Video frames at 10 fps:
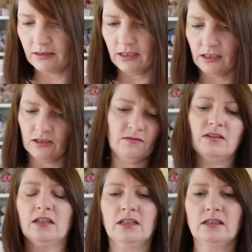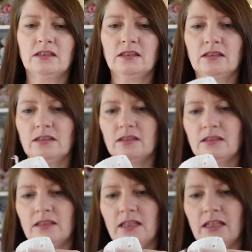in each of these to
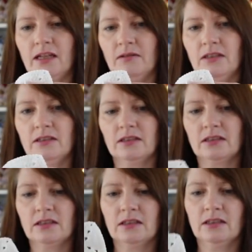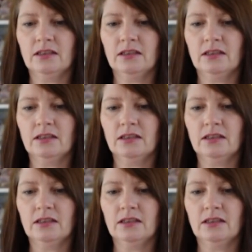see how it looked.